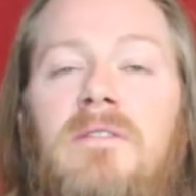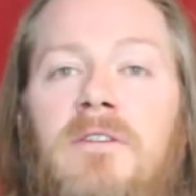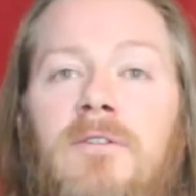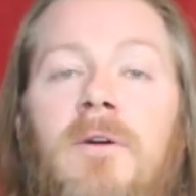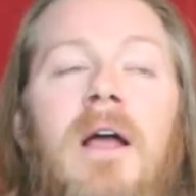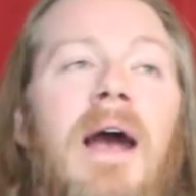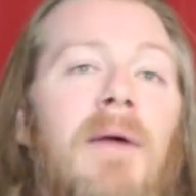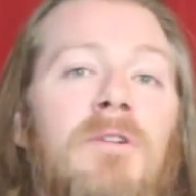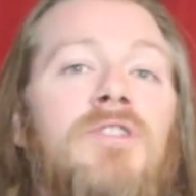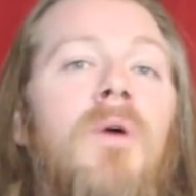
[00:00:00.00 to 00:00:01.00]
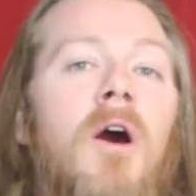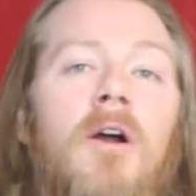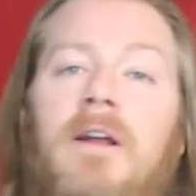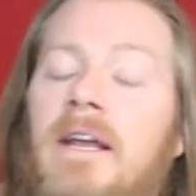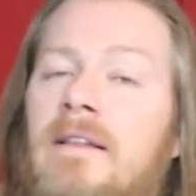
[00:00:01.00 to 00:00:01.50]
do. I went to a
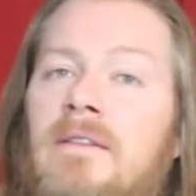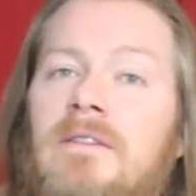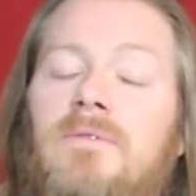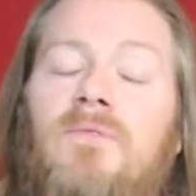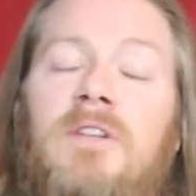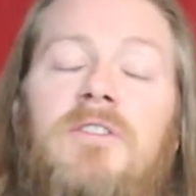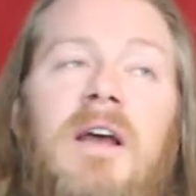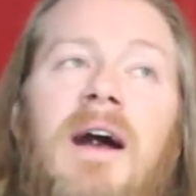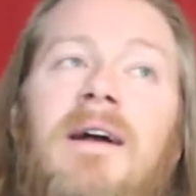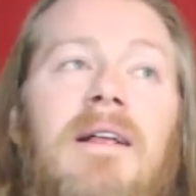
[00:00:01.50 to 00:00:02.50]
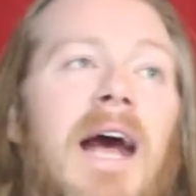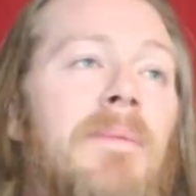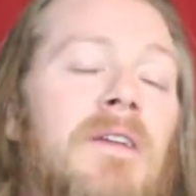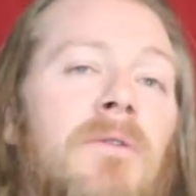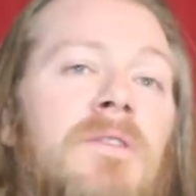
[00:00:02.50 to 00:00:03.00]
Harkins, which
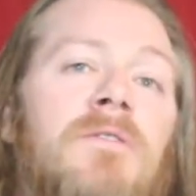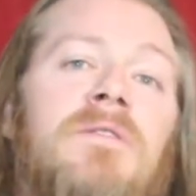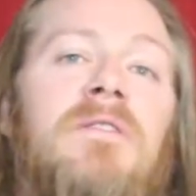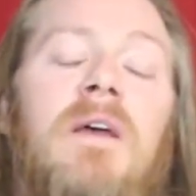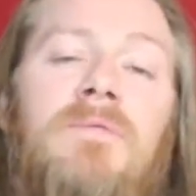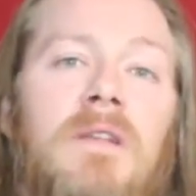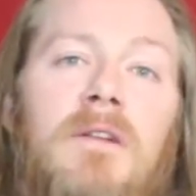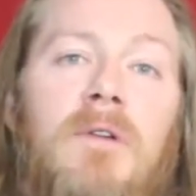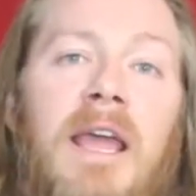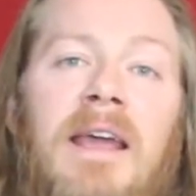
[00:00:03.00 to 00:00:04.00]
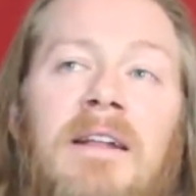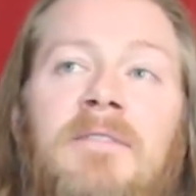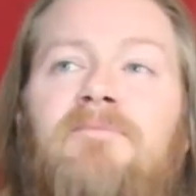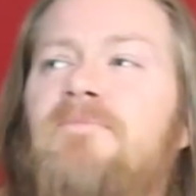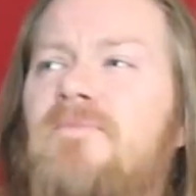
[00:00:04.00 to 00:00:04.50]
I've been going to since I was a little
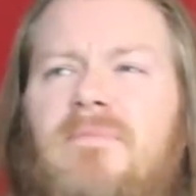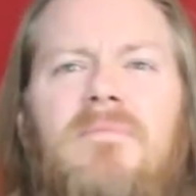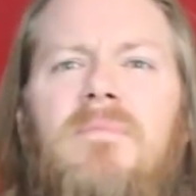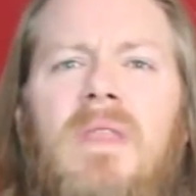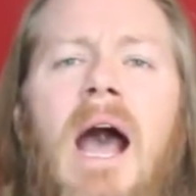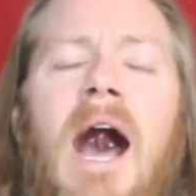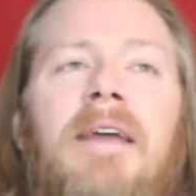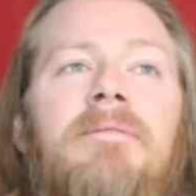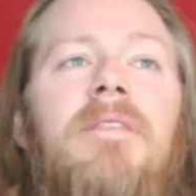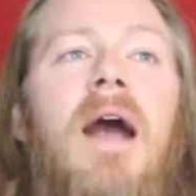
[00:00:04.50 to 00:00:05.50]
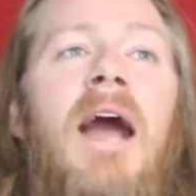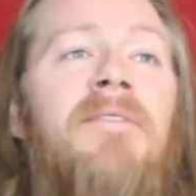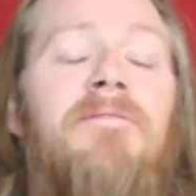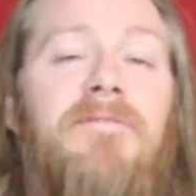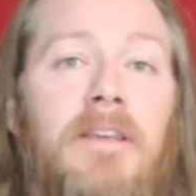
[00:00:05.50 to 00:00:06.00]
kid.
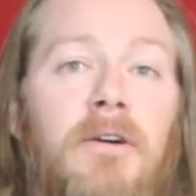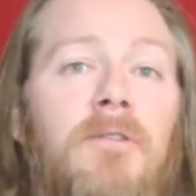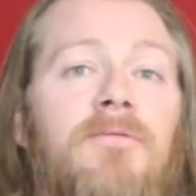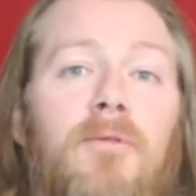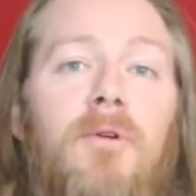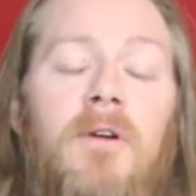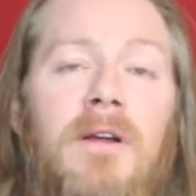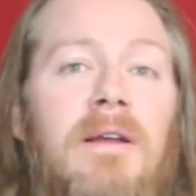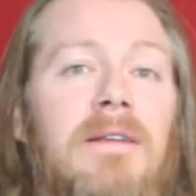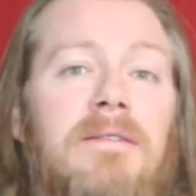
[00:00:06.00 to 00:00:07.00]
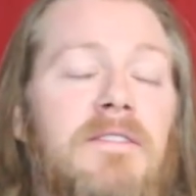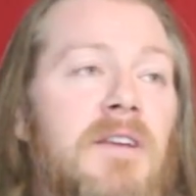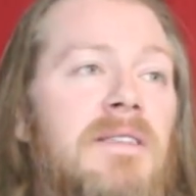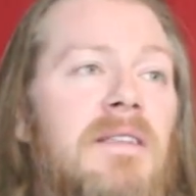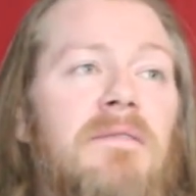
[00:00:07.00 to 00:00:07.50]
I feel for
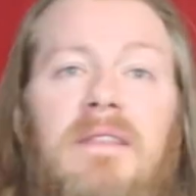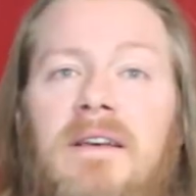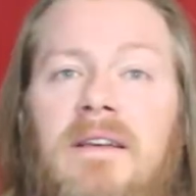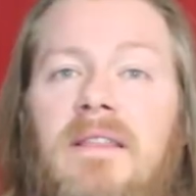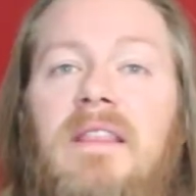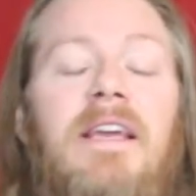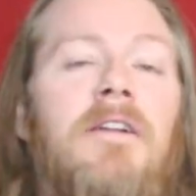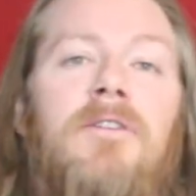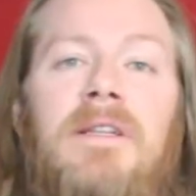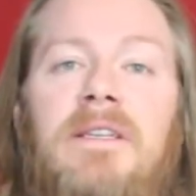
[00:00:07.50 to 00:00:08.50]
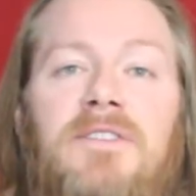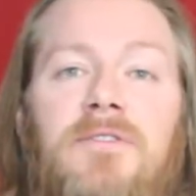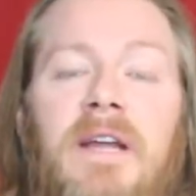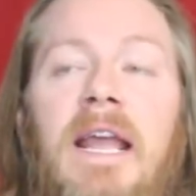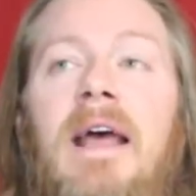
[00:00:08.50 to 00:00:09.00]
just the theater
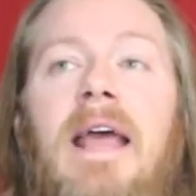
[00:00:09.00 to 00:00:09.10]
industry